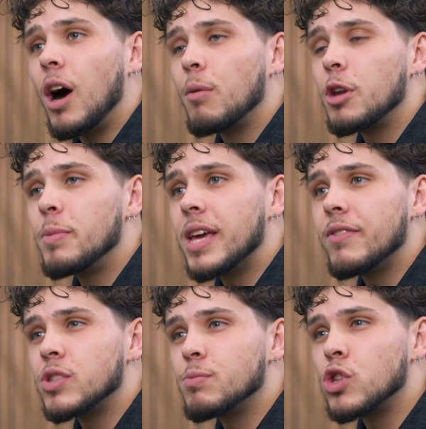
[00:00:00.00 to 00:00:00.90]
I'm going to be
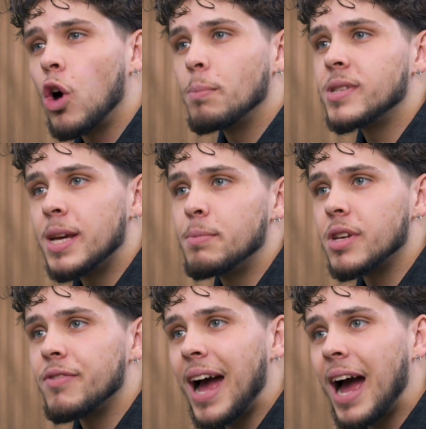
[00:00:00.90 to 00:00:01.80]
giving some top tips
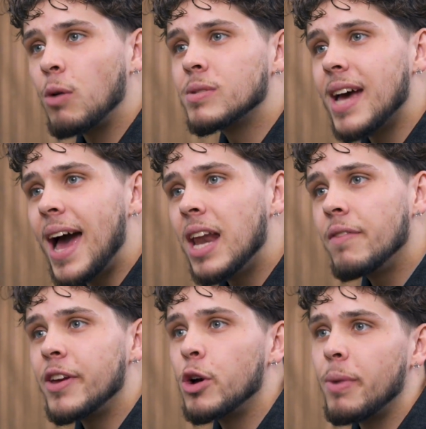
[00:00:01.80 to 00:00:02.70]
of how to
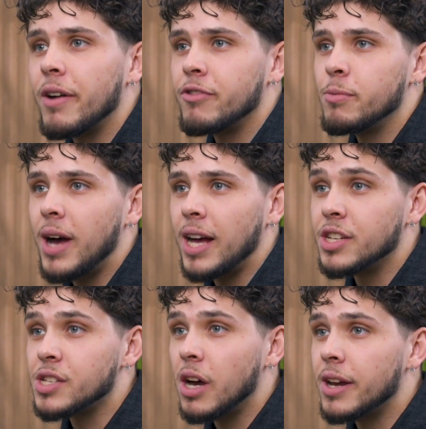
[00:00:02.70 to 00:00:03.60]
elevate your bathroom and
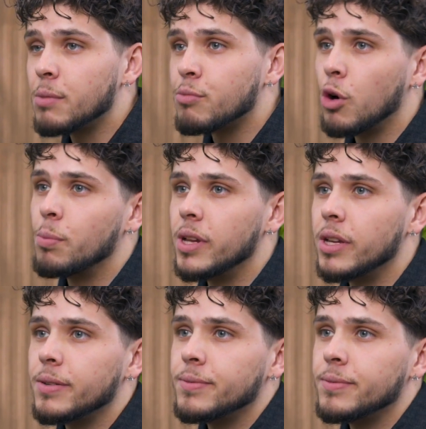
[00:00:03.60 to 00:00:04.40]
design it properly.